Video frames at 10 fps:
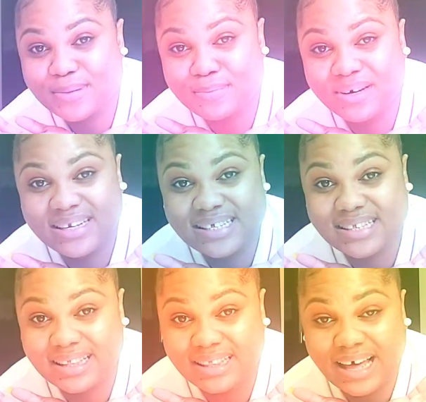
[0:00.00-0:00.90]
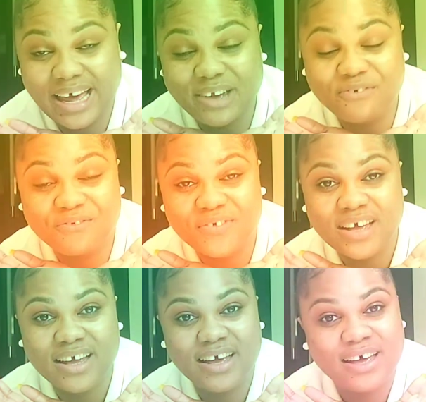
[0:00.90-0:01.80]
somebody's life.
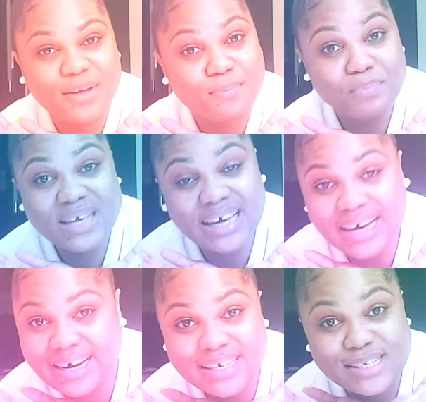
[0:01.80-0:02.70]
Be kind